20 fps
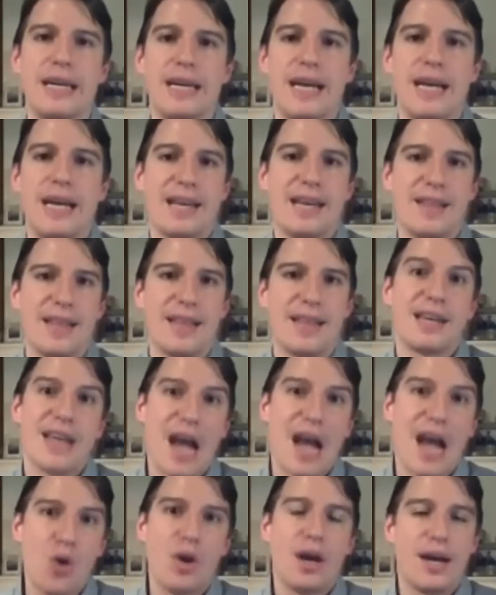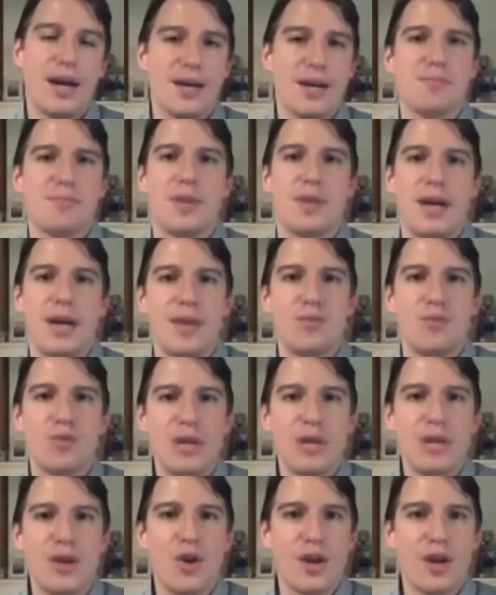And I think now I'm
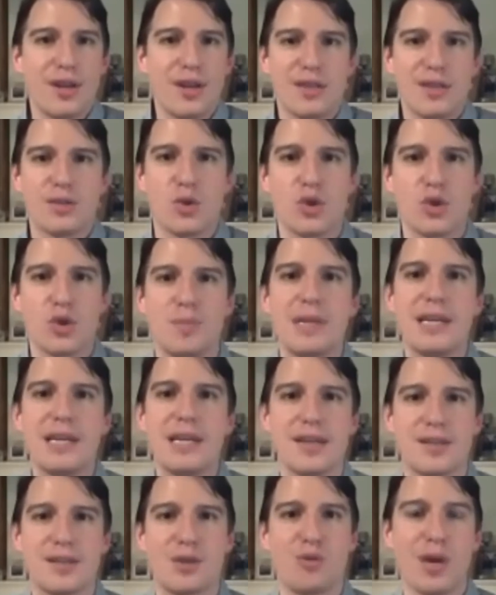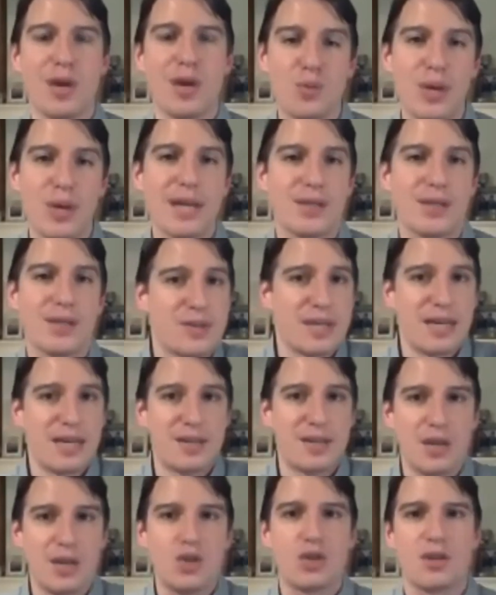really learning that social media is a great way to stay in
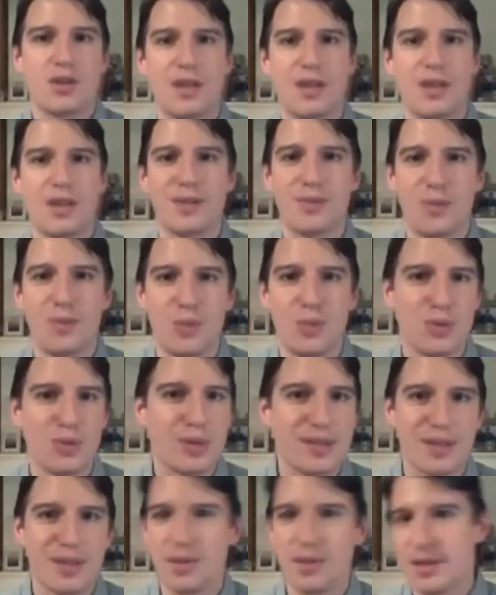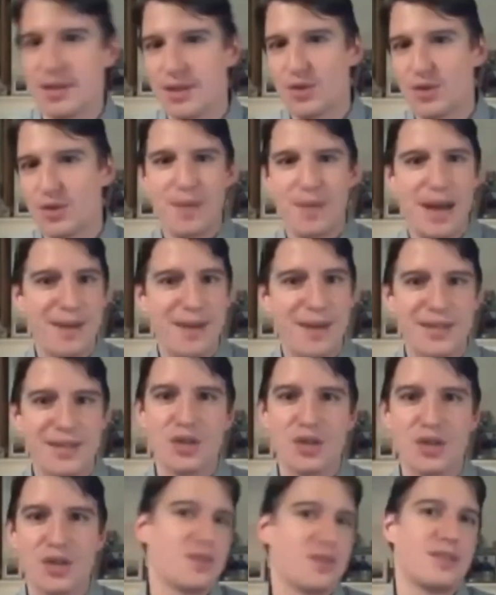touch. Like we're doing some Instagram live
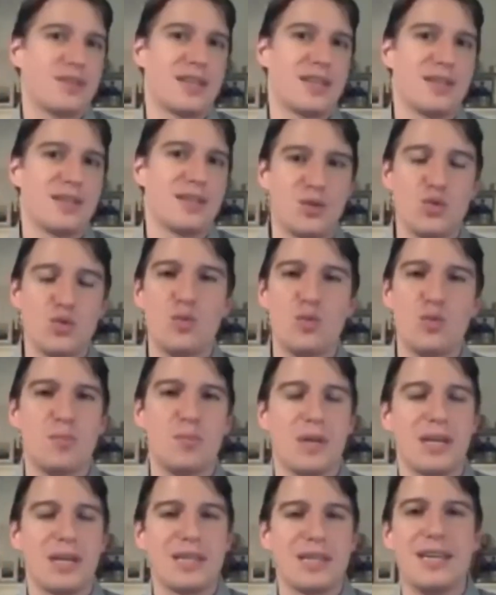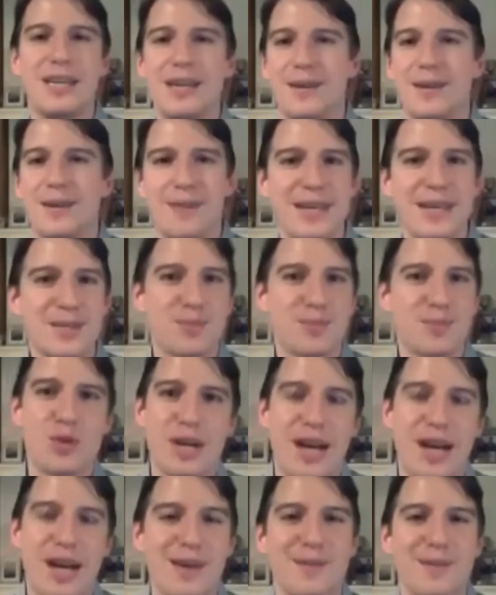sessions and Zoom and Facebook
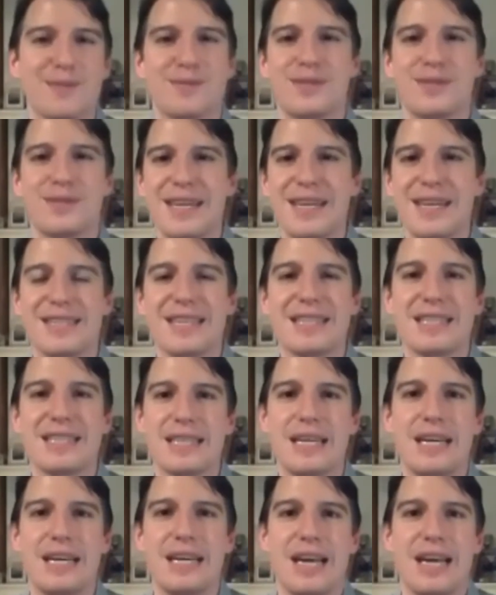live tastings.